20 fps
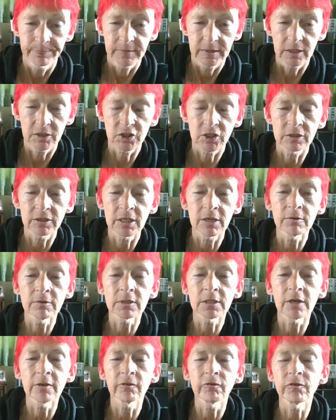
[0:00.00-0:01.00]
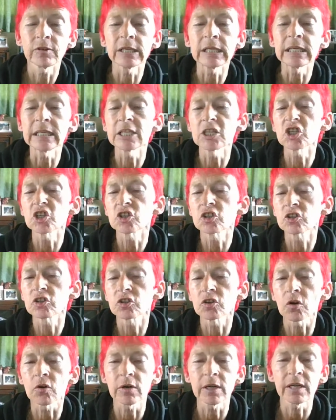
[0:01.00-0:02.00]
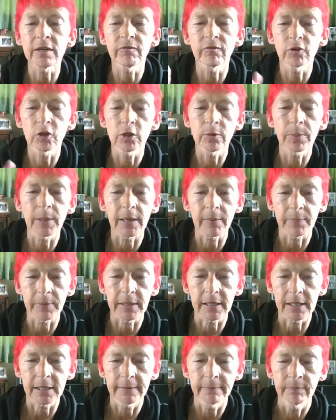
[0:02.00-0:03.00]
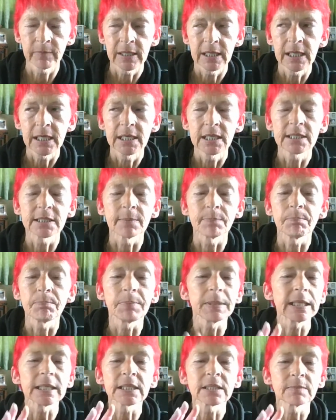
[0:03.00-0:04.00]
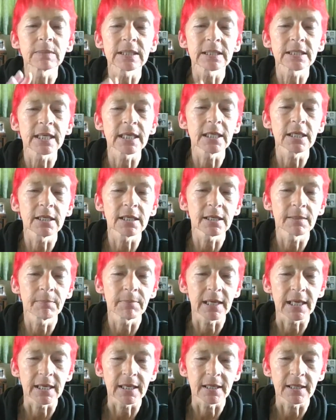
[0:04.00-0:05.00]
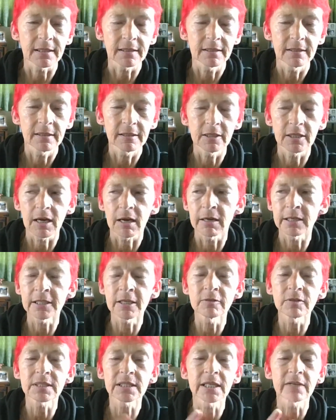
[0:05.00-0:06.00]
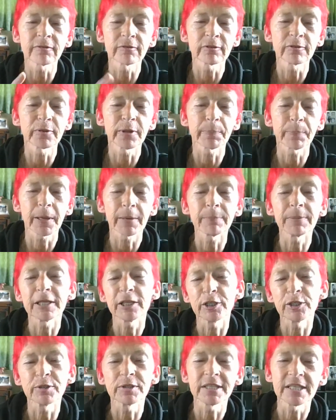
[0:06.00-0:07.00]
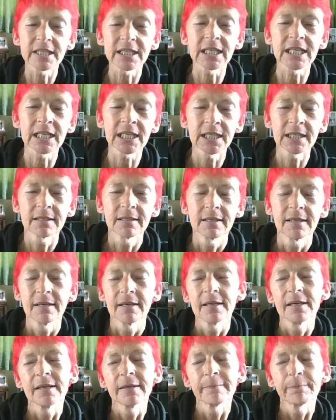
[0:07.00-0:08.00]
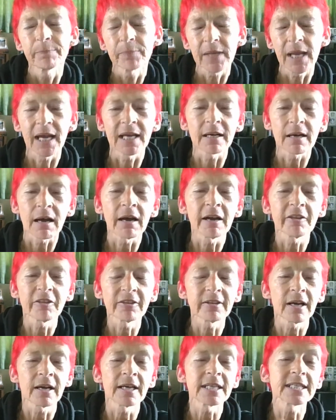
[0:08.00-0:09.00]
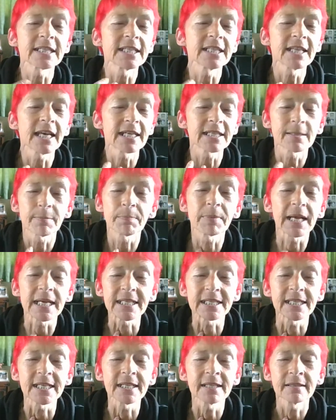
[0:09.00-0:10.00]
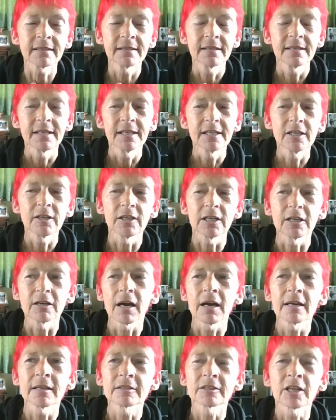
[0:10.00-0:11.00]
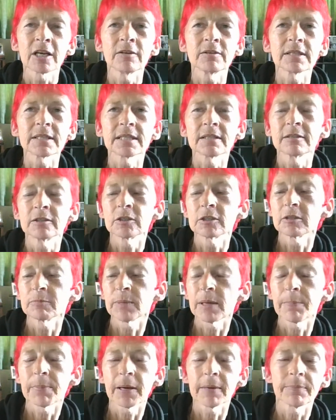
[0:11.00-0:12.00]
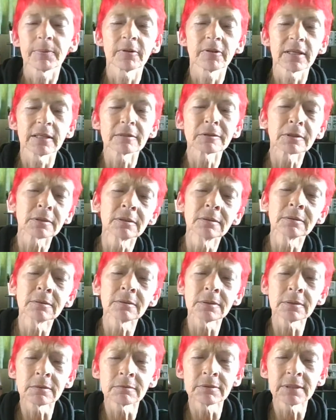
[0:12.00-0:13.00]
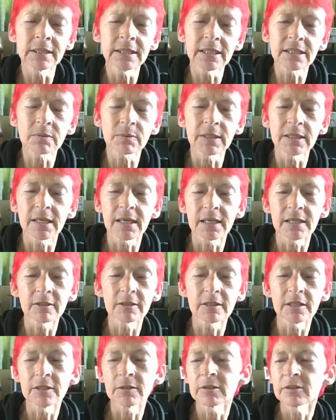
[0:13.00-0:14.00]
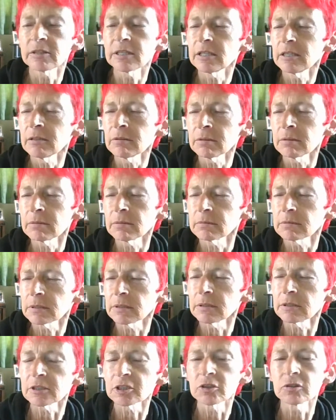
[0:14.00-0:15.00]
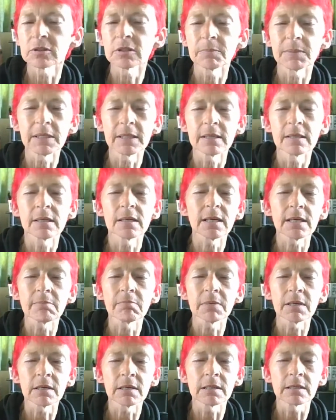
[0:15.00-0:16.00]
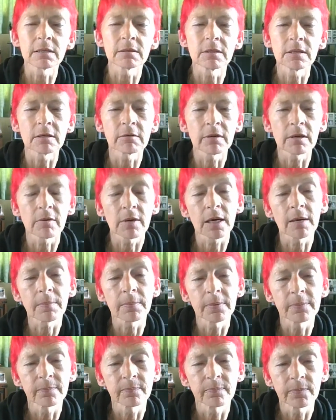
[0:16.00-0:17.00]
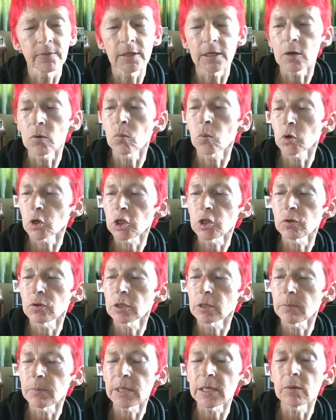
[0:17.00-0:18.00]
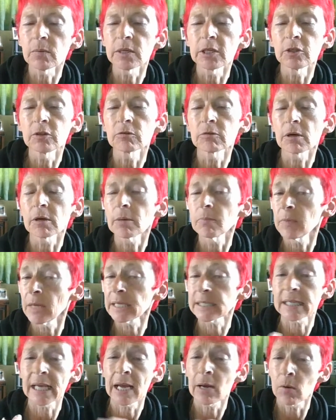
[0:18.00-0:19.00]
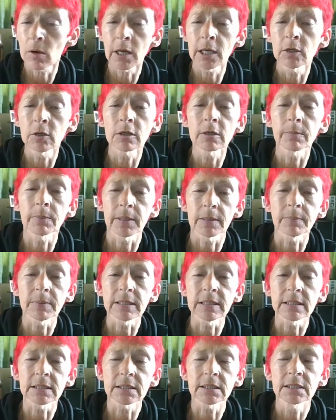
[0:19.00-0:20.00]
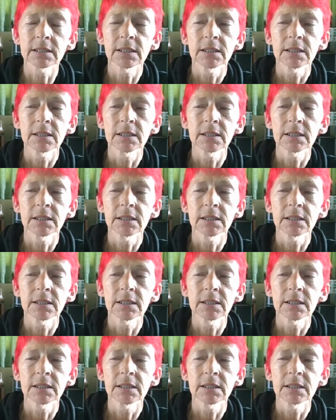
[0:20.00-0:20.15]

So don't go feeling sorry for your puppy. It's the biggest mistake you can make. I don't suffer from the puppy cutesy thing, and I see that as a blessing. I don't look at my puppy and think, "Oh, you're really sweet." I look at you and think, "Oh gosh, you're going to be a nightmare until you grow up." What are you going to be when you grow up? That's how I look at puppies.